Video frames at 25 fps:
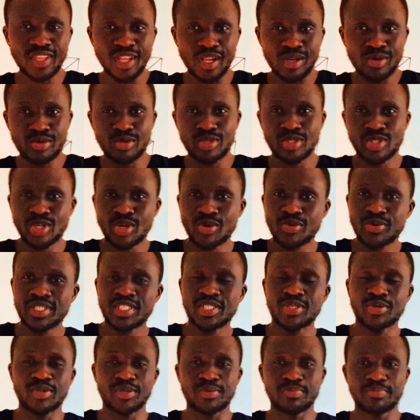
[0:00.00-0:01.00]
to show which
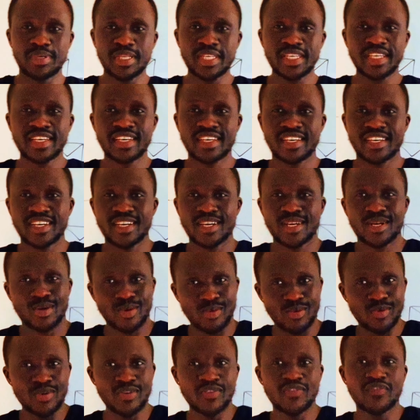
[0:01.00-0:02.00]
will be
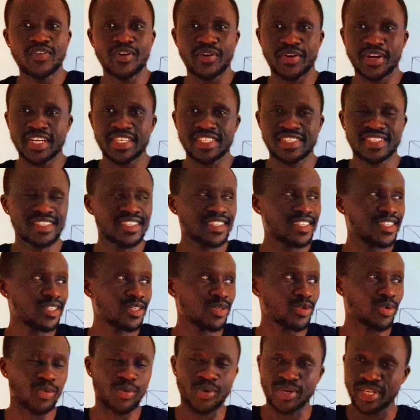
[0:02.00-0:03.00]
good for us
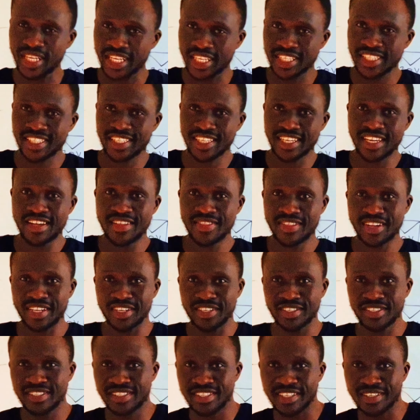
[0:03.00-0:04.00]
to connect either in
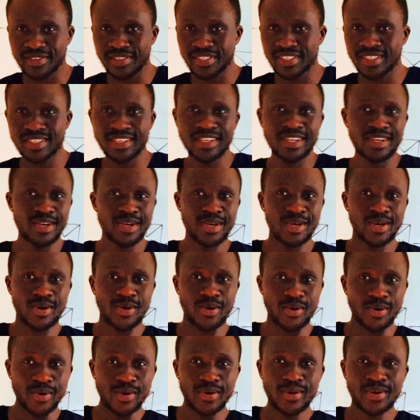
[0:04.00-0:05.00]
series
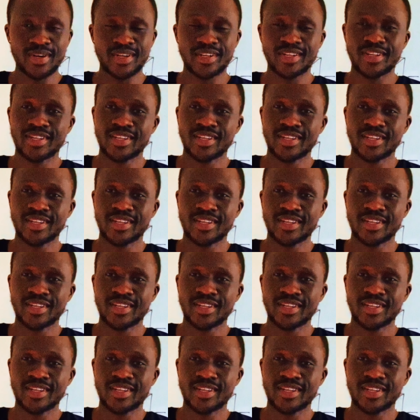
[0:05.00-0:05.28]
or